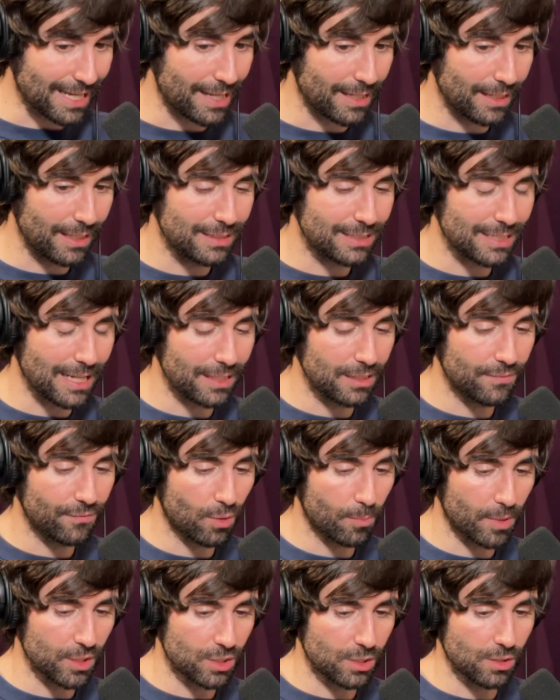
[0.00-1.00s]
He signed for
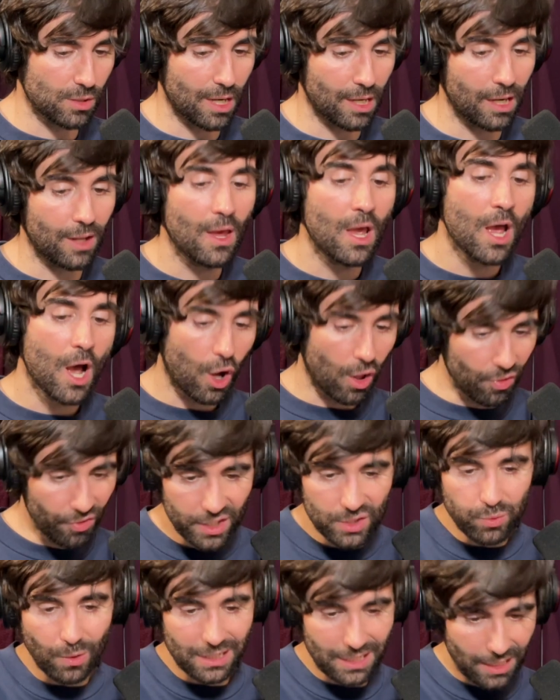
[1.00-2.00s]
Manchester United. On
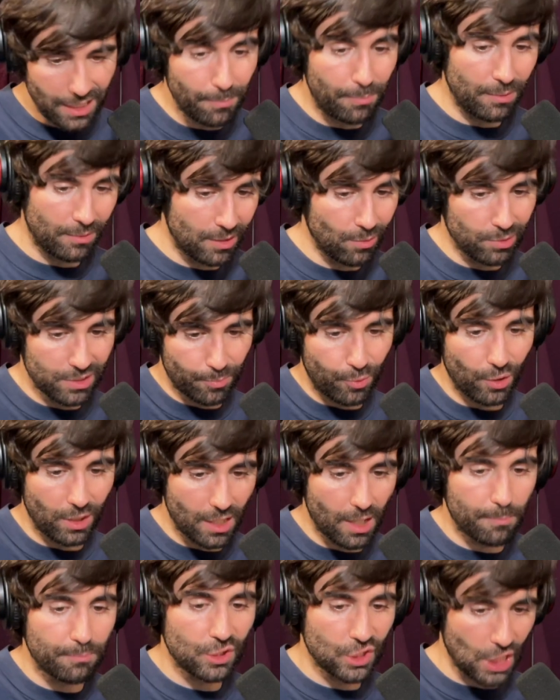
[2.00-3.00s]
this one, he was putting
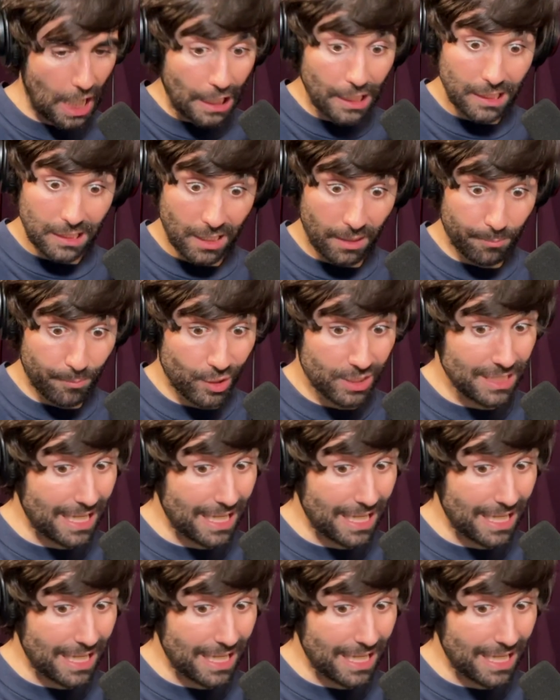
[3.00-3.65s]
up solid numbers,